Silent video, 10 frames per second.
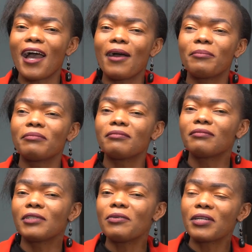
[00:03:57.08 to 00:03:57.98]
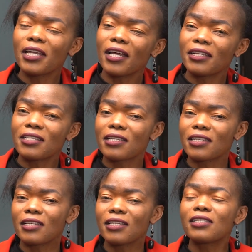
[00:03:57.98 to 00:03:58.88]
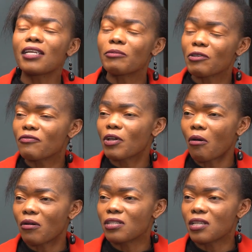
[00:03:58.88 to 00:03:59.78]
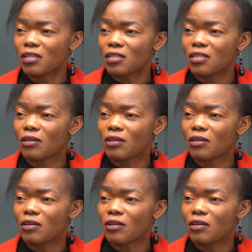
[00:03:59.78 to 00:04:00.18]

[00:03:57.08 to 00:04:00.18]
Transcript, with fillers: Um, looking at, in terms of the content,